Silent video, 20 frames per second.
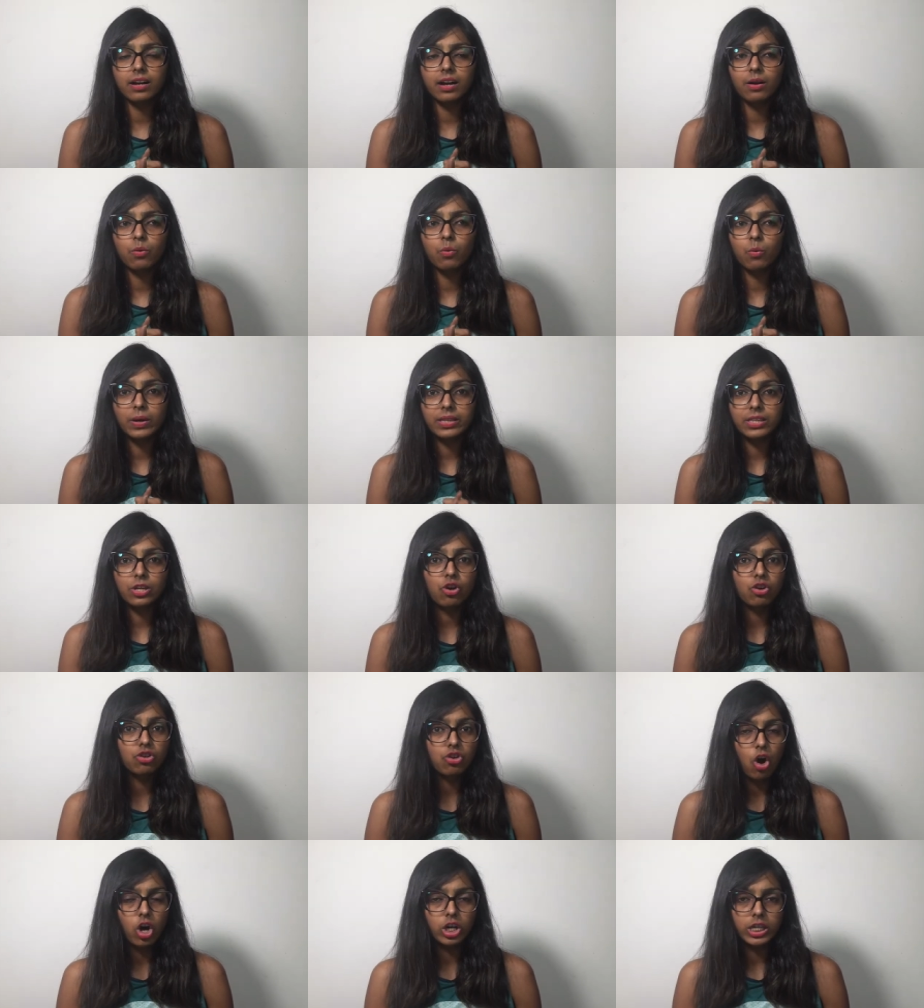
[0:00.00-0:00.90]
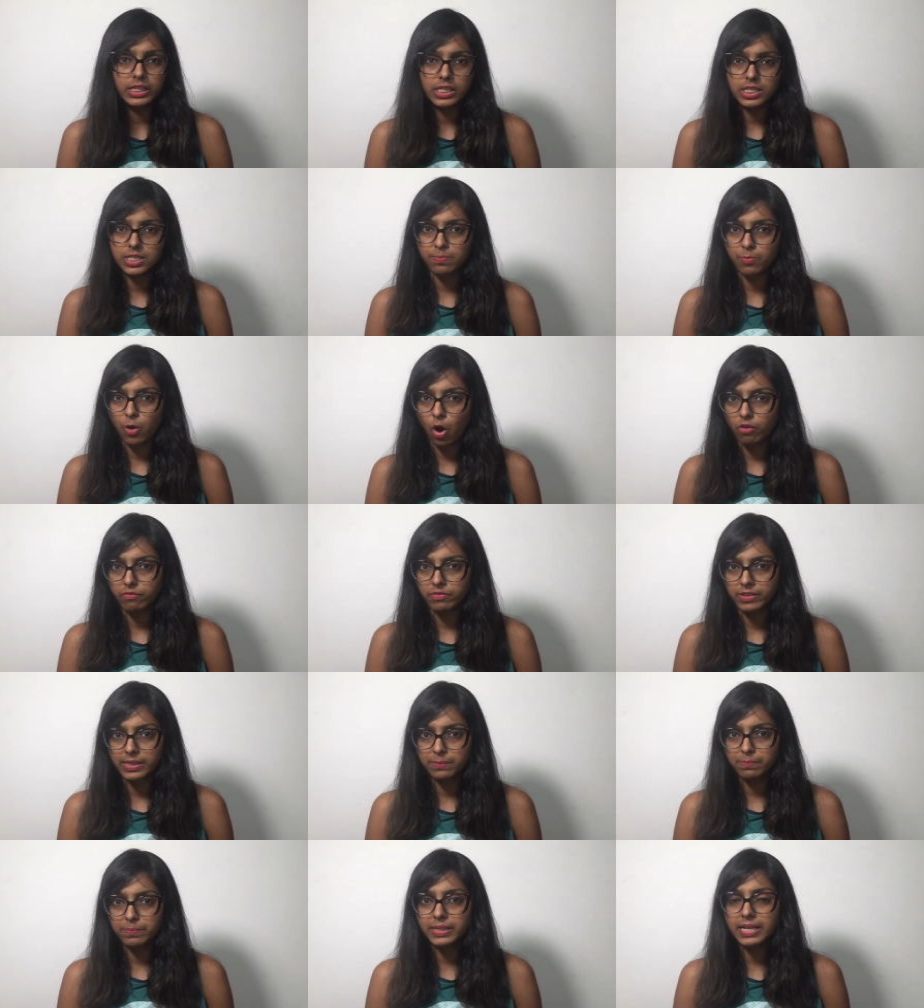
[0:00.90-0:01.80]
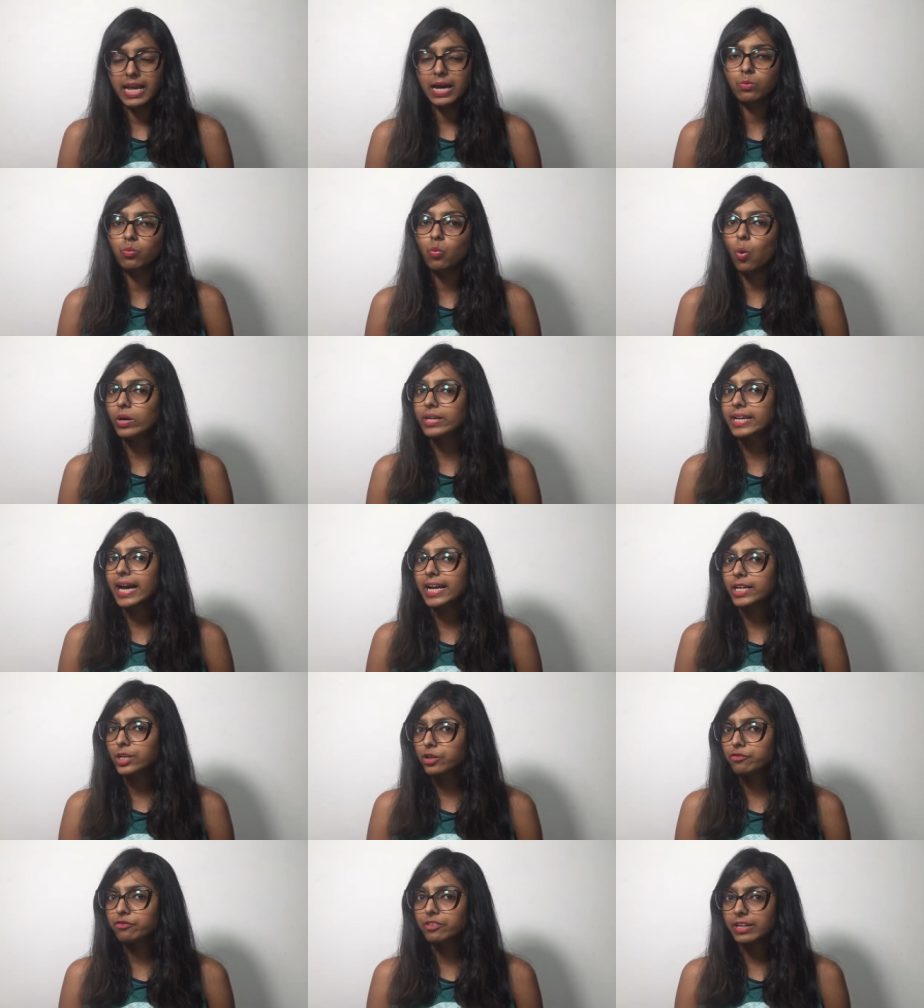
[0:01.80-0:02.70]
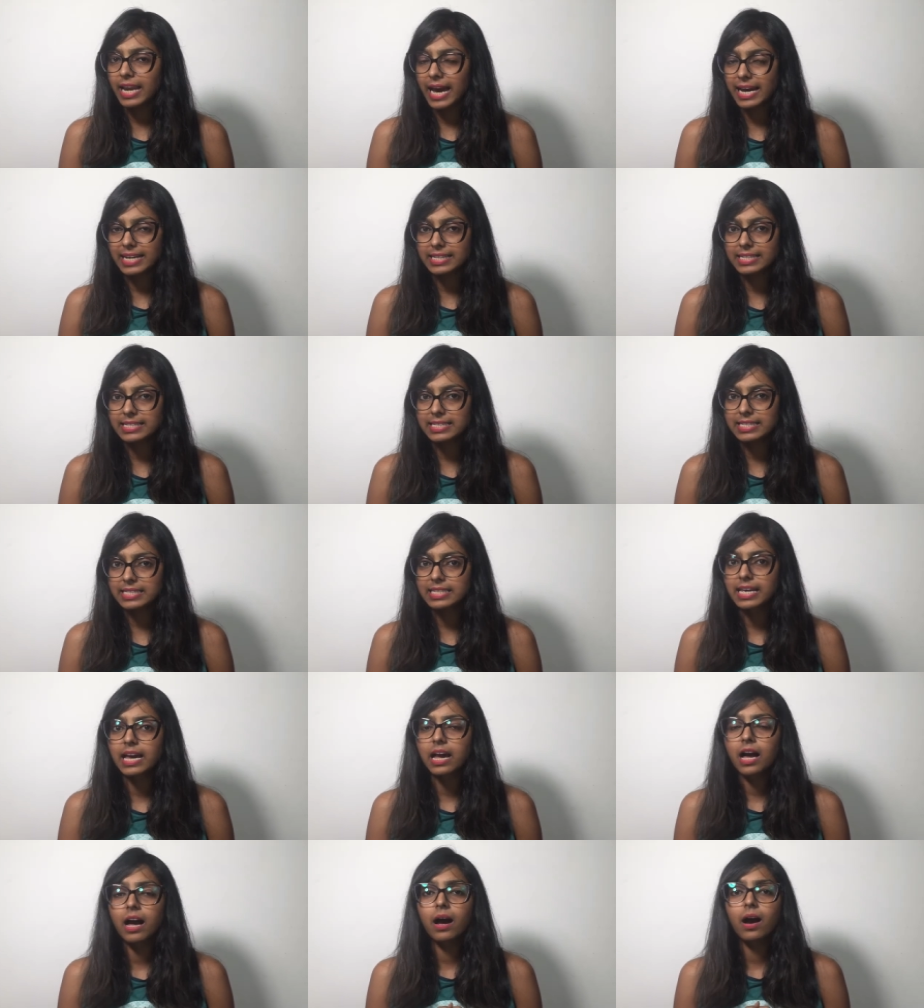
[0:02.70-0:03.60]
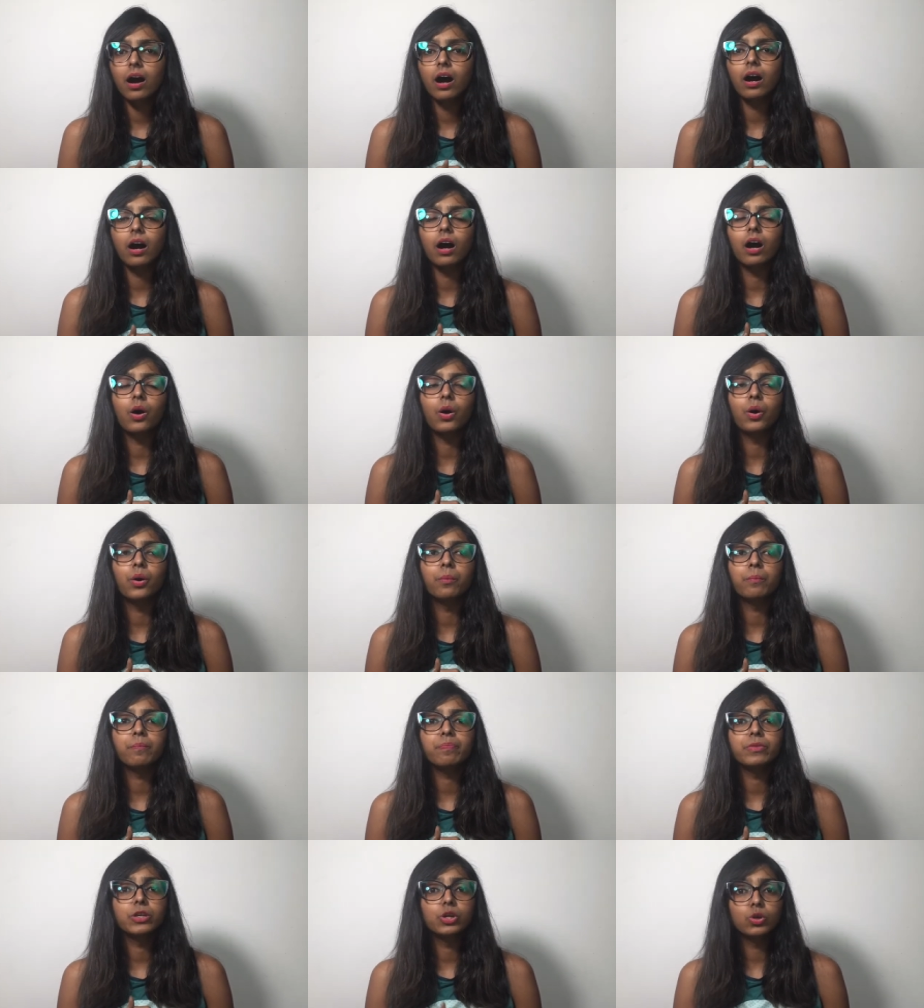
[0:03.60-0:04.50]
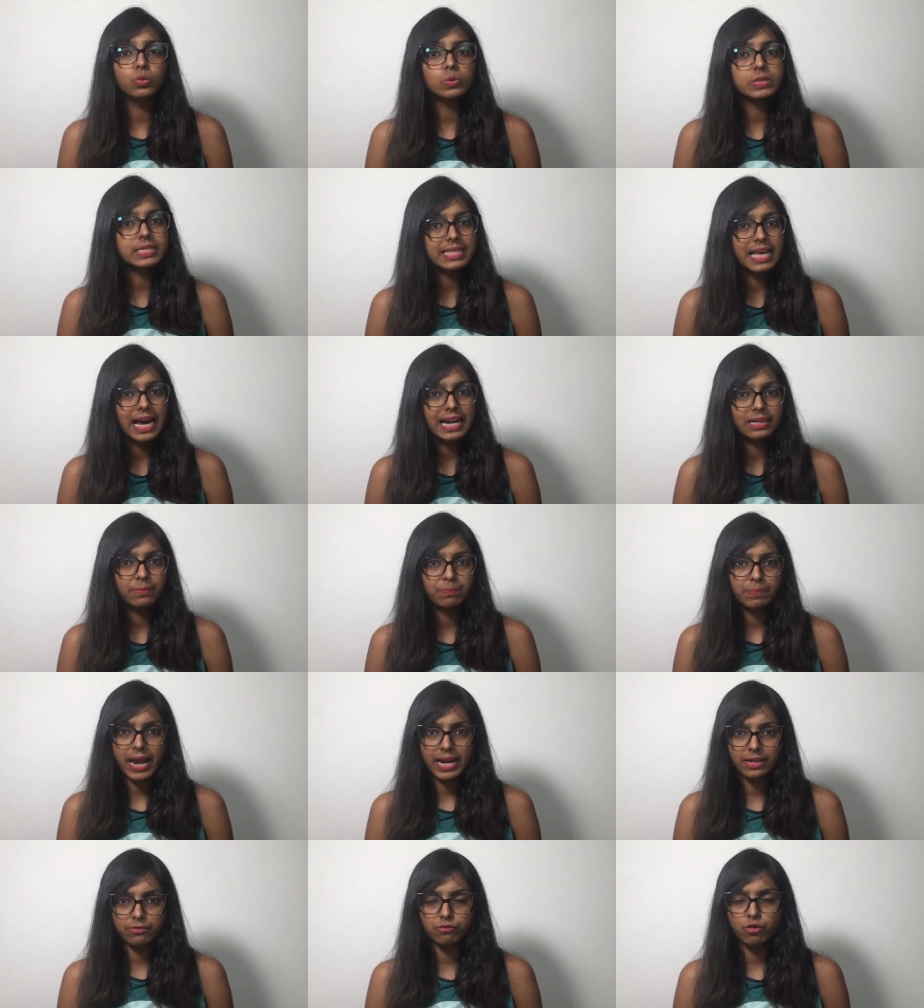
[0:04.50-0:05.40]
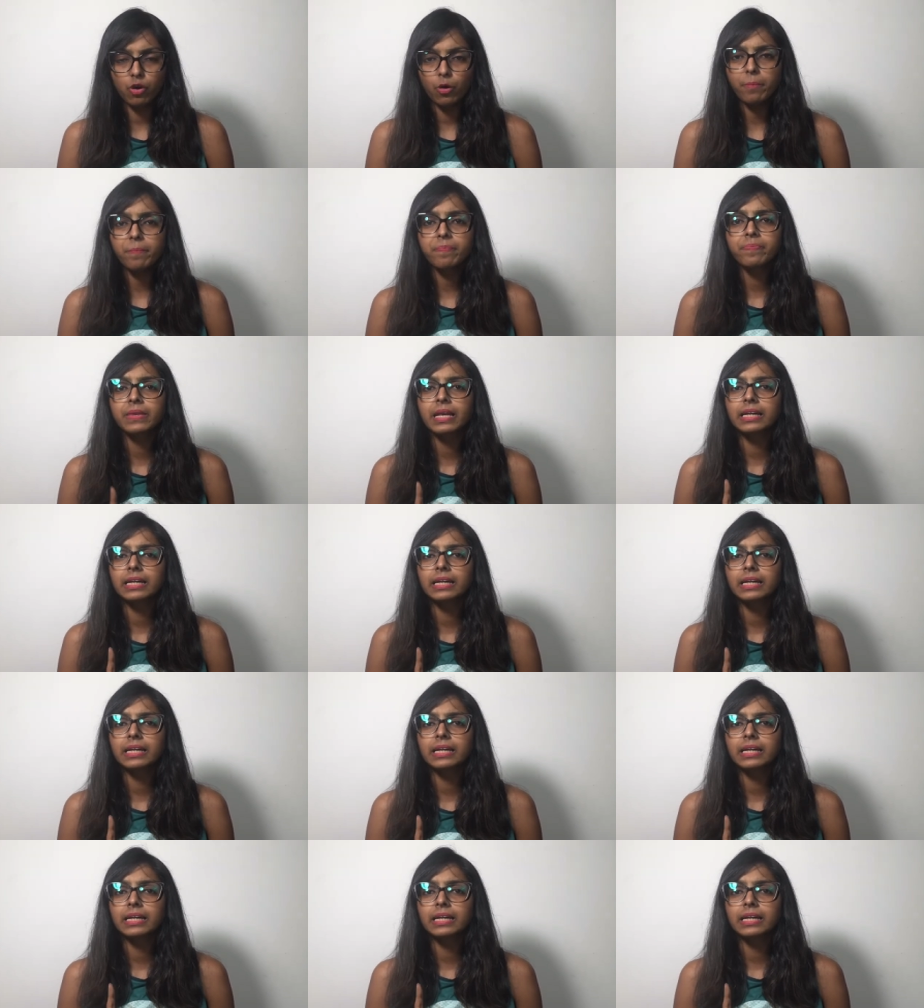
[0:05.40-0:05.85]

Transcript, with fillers: whether or not it is profitable and what kind of clients um, use that platform.